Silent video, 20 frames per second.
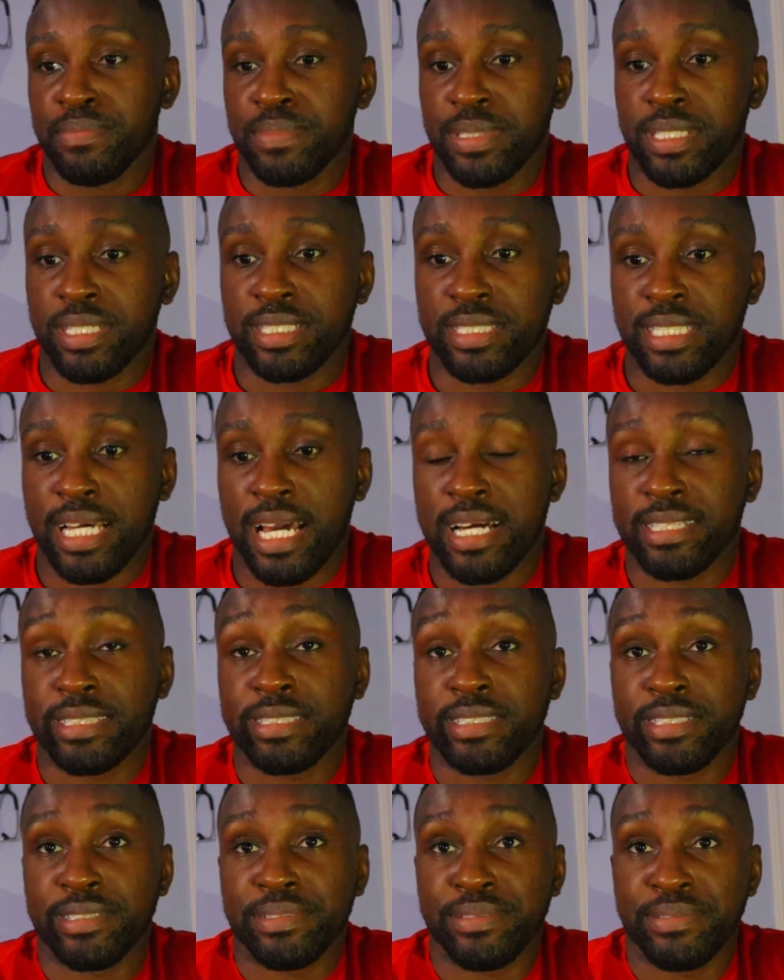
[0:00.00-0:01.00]
because I had
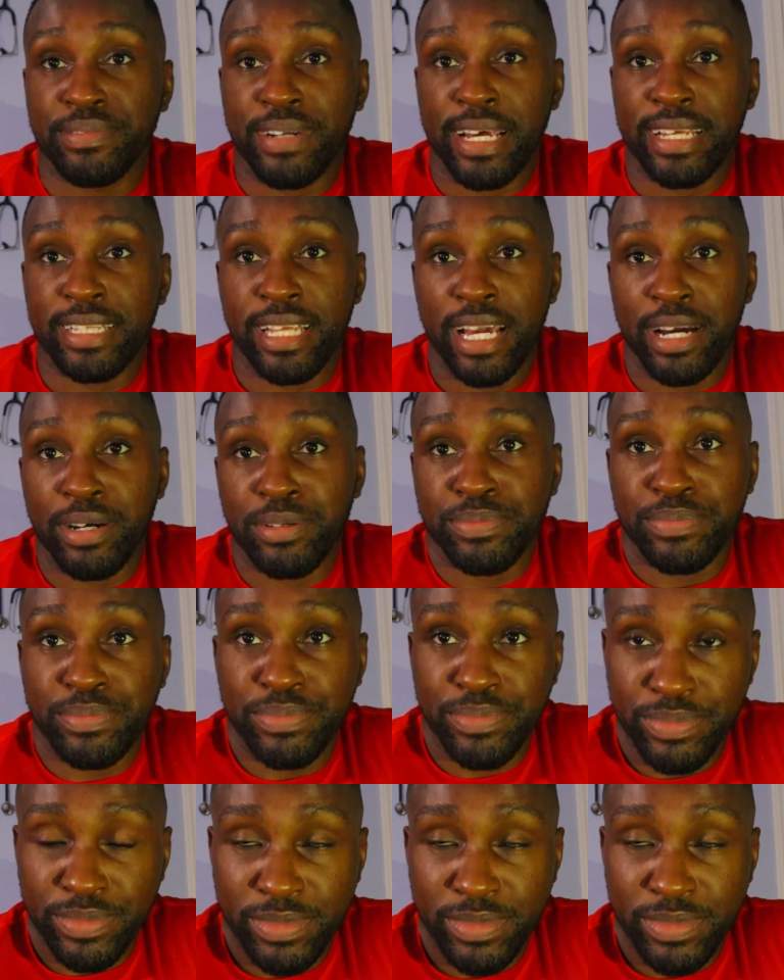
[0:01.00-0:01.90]
to write down